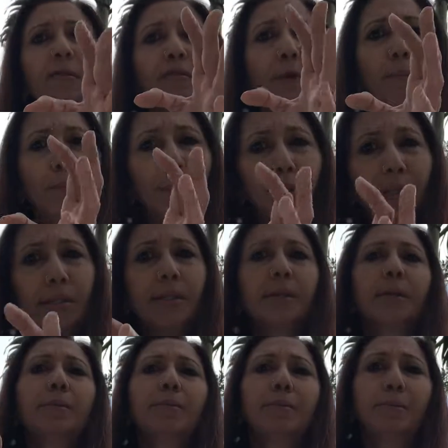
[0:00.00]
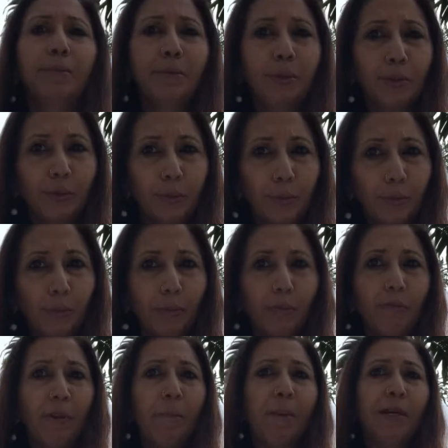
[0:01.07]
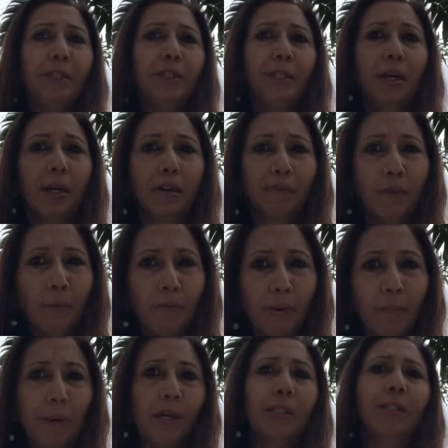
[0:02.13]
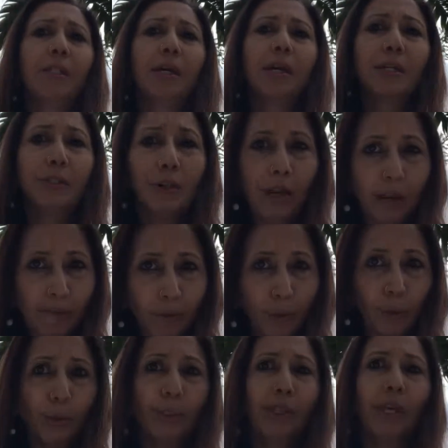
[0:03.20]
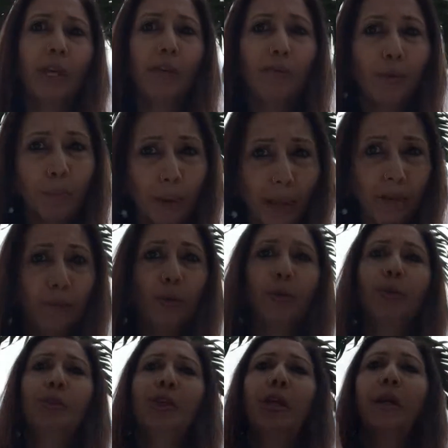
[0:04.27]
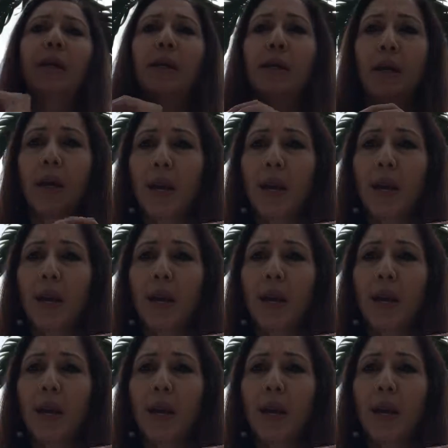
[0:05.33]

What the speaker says: from Buddhism to Vipassana, from Vipassana to life coaching. From life coaching,